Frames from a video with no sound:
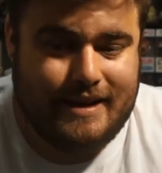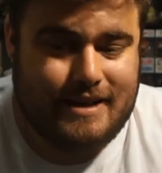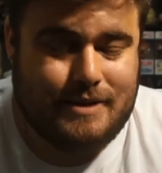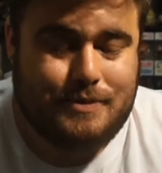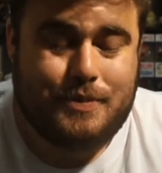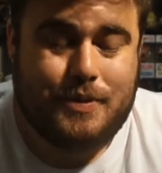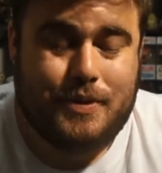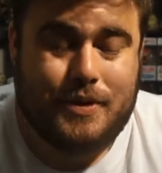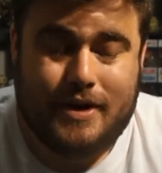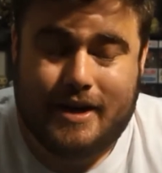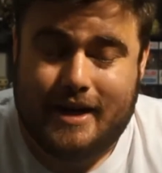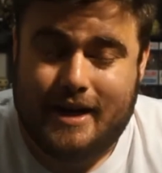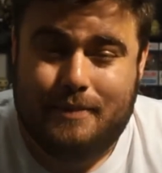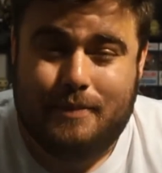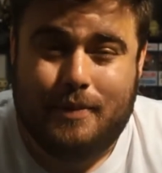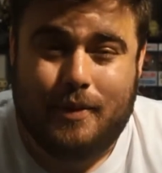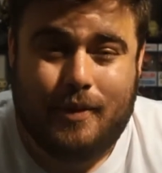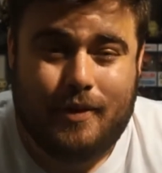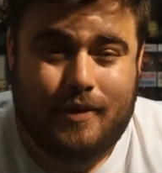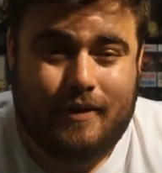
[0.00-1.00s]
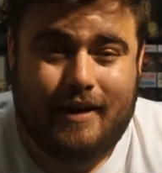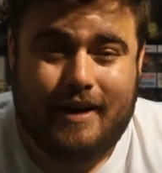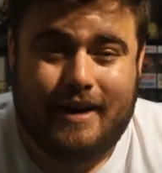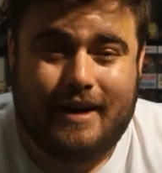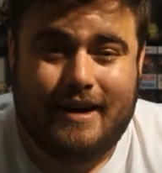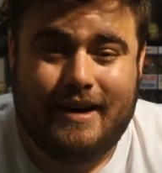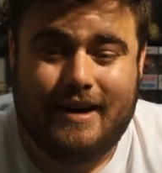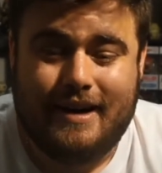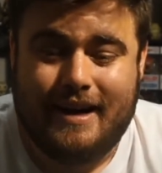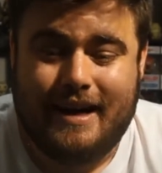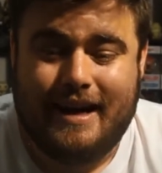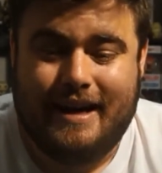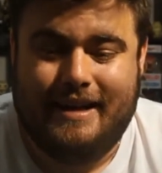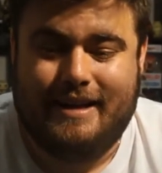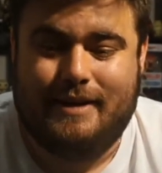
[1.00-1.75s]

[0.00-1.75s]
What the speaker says: It's pretty boring and